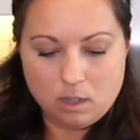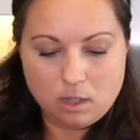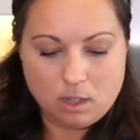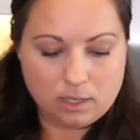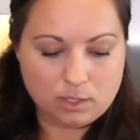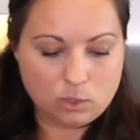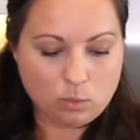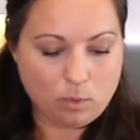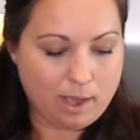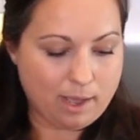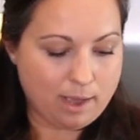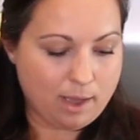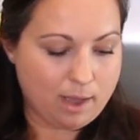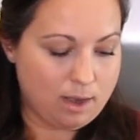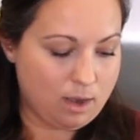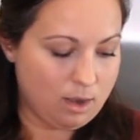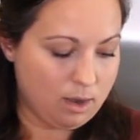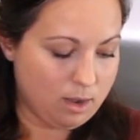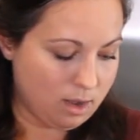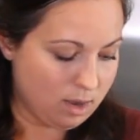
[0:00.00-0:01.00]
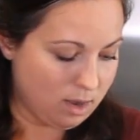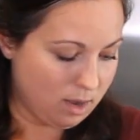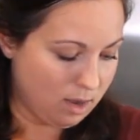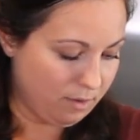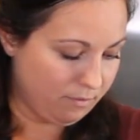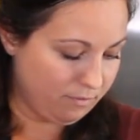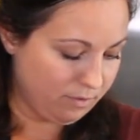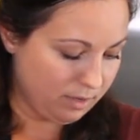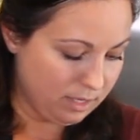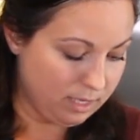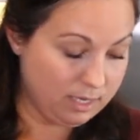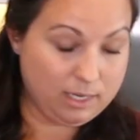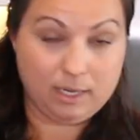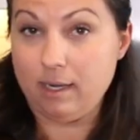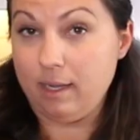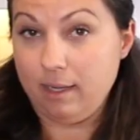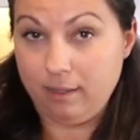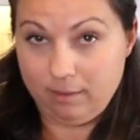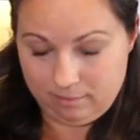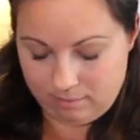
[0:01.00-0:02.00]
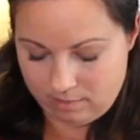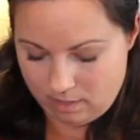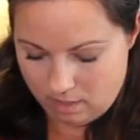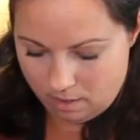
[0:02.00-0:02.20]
That's why I love eating,